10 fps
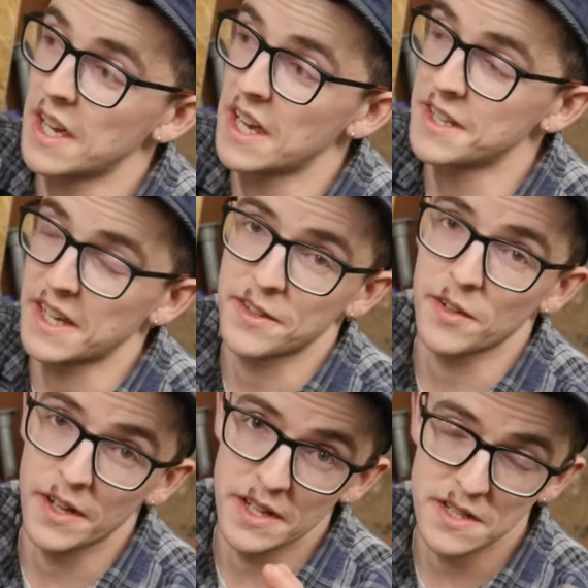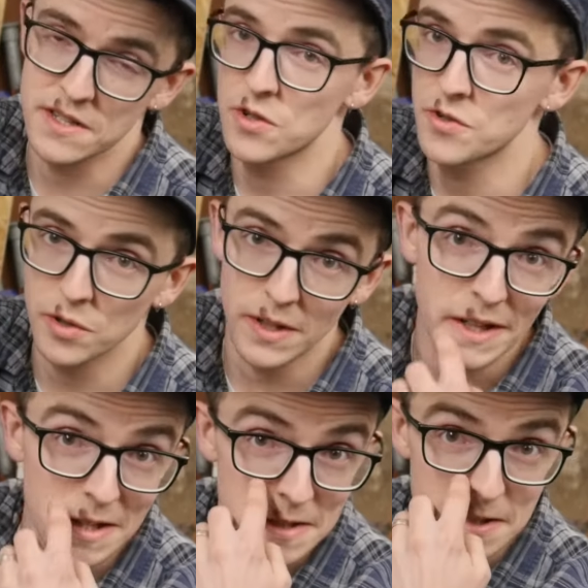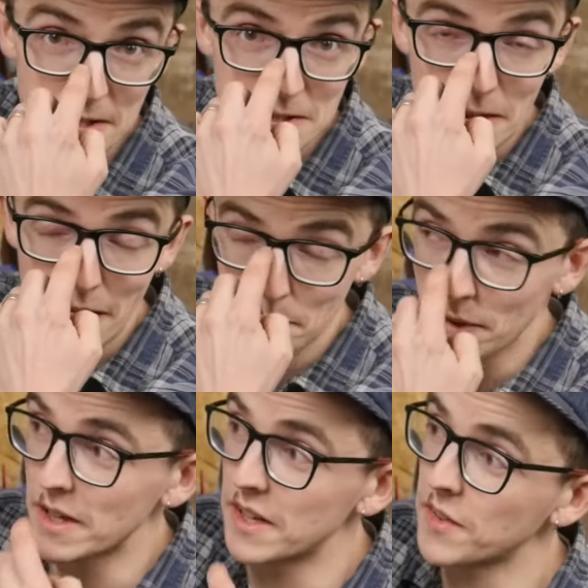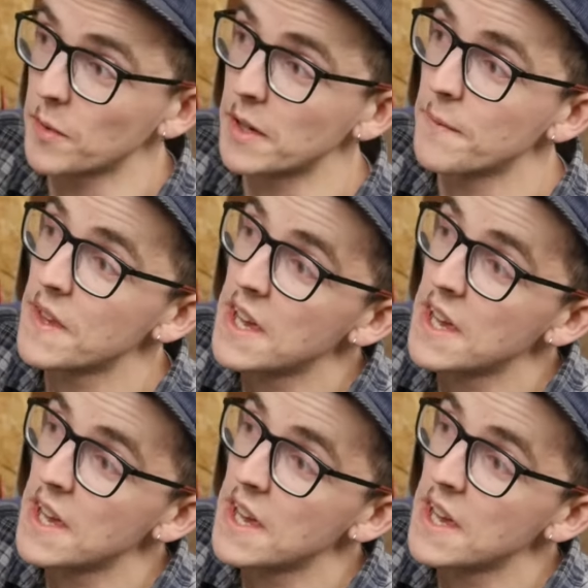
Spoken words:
indicator lights, neutral lights and things like that built into it.